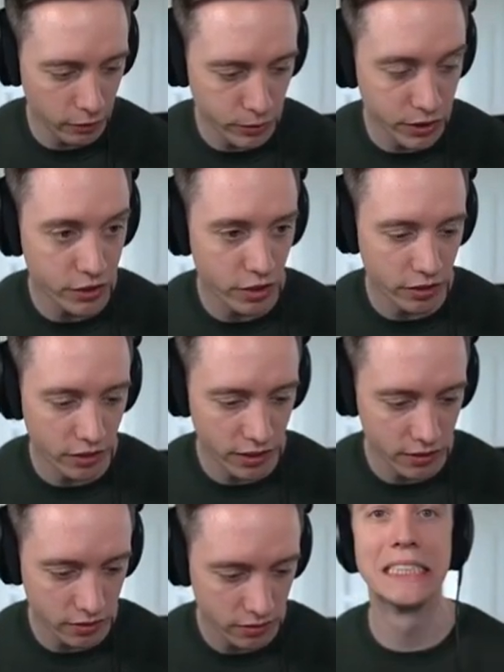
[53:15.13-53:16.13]
restart it,
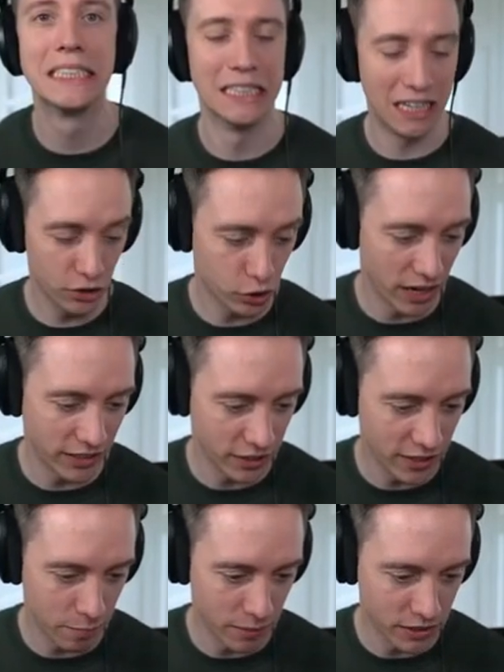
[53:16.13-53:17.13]
guys. I'll try to
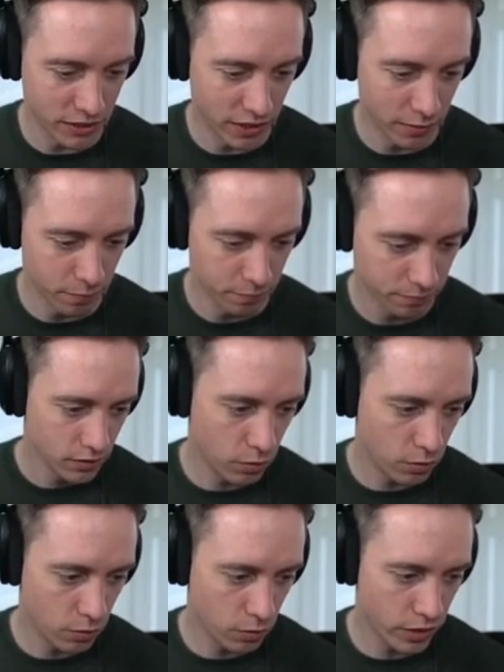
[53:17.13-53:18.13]
not mess it up.
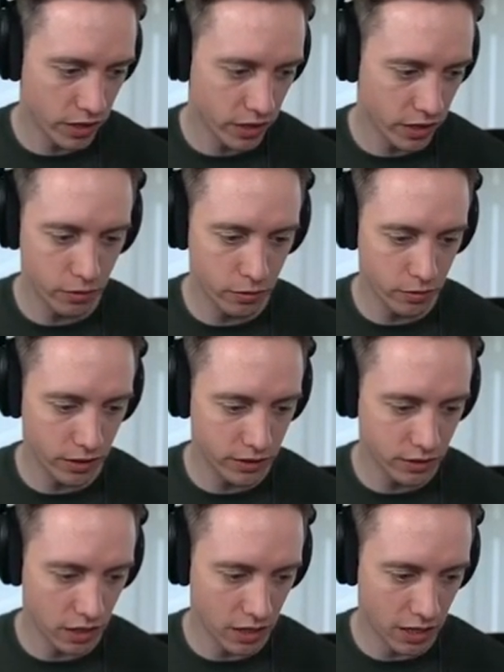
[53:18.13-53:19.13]
So what I do
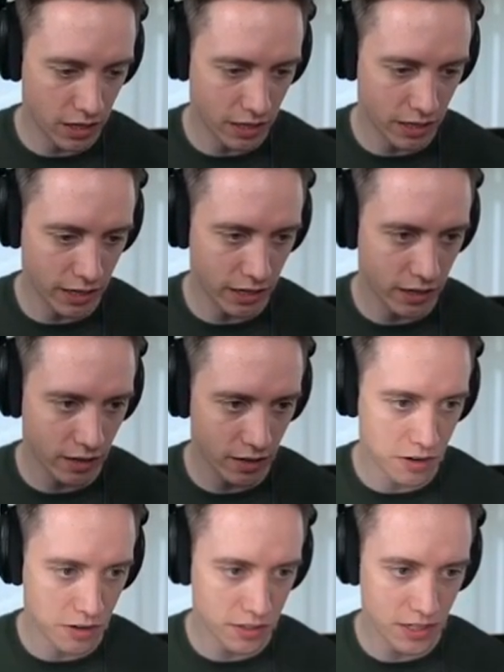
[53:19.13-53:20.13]
is I
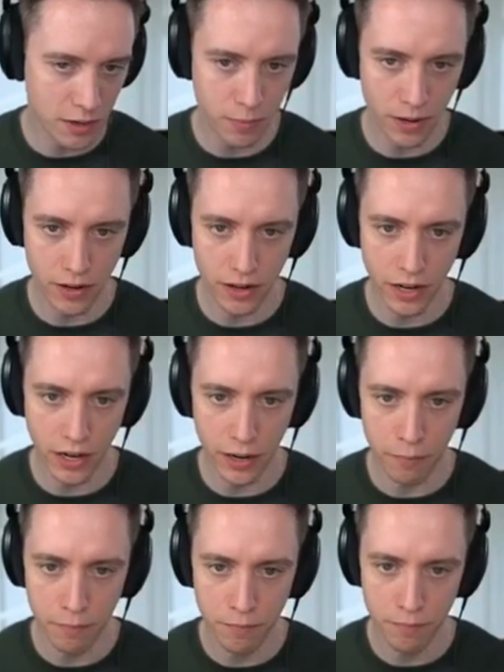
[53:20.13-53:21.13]
alt tap out of the
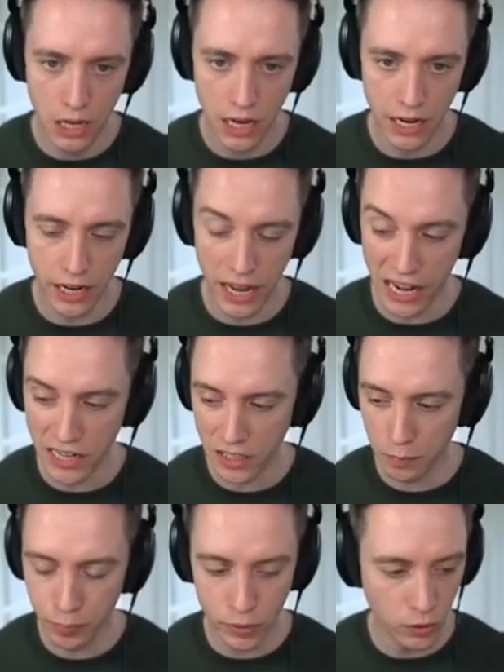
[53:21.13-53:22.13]
game. I end
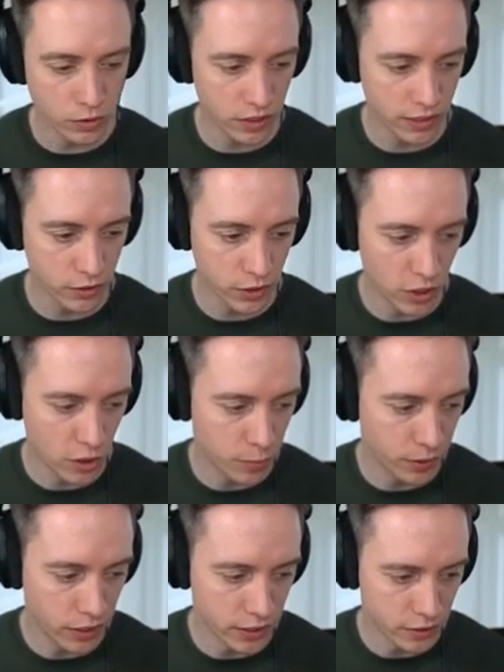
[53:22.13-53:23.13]
the process on
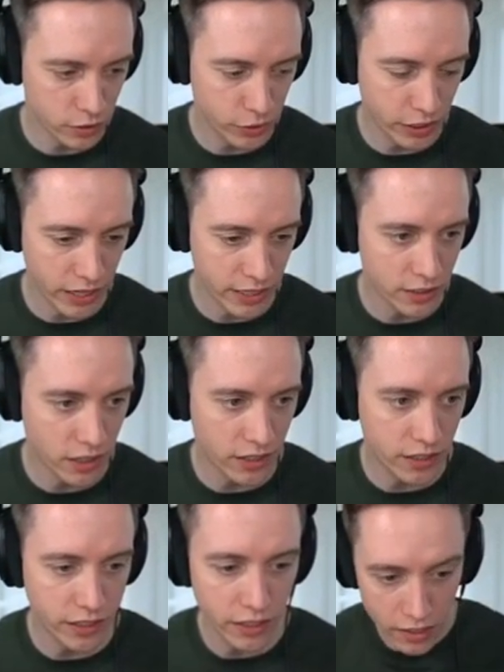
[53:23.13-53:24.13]
OBS, so you guys get
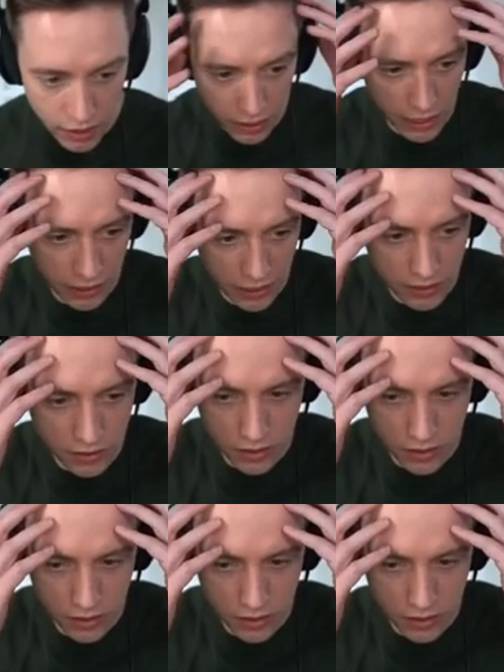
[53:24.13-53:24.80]
the, not like this,